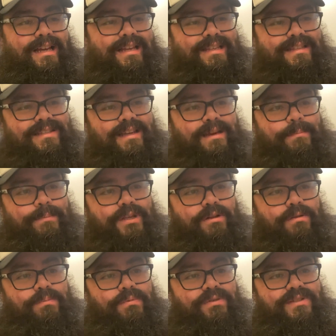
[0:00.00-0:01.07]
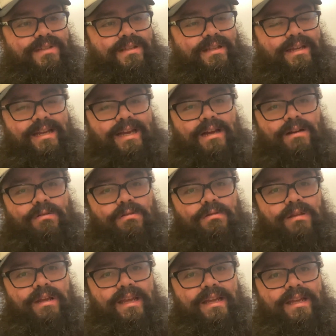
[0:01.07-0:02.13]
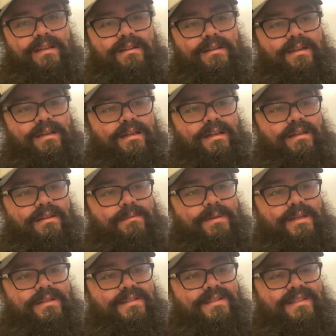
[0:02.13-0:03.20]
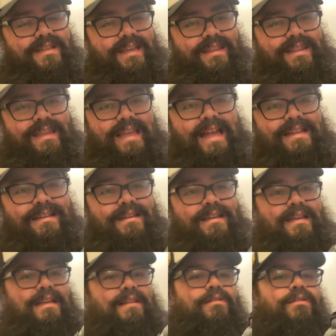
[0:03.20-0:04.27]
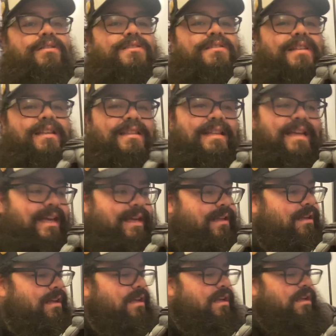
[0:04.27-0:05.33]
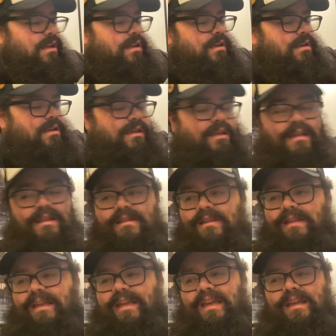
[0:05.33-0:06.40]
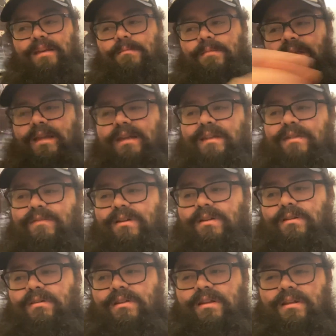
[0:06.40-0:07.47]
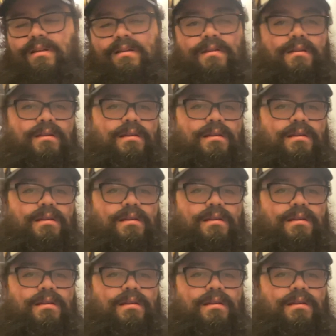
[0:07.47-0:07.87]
He's got pupils on the cowl, and let me just say that he looks like that in the game and even on the